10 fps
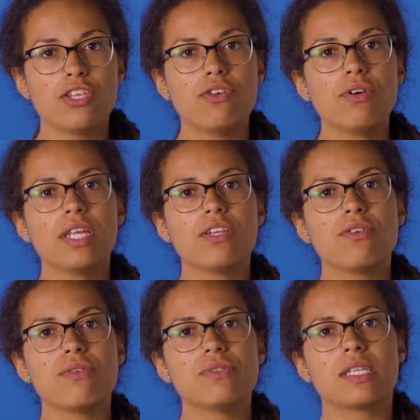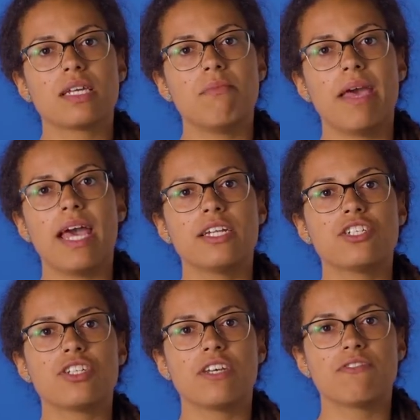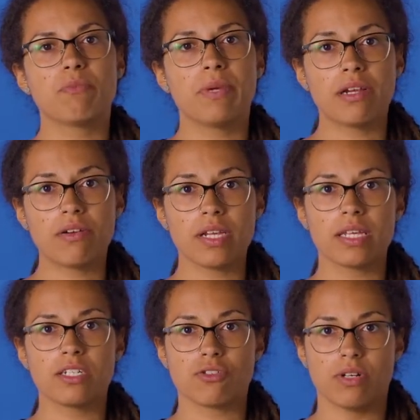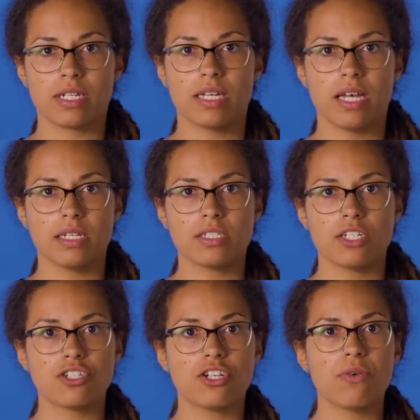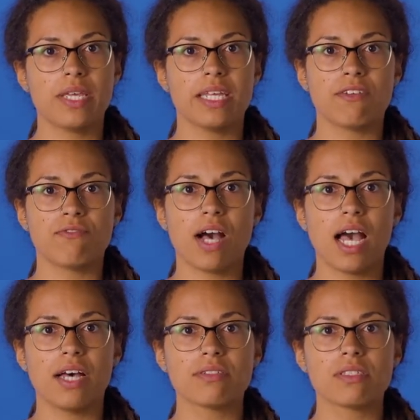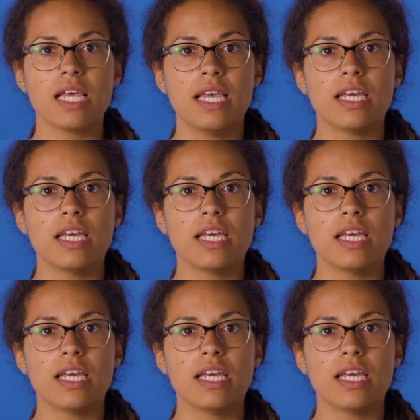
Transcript: You can use the Command Shift Period shortcut to show hidden files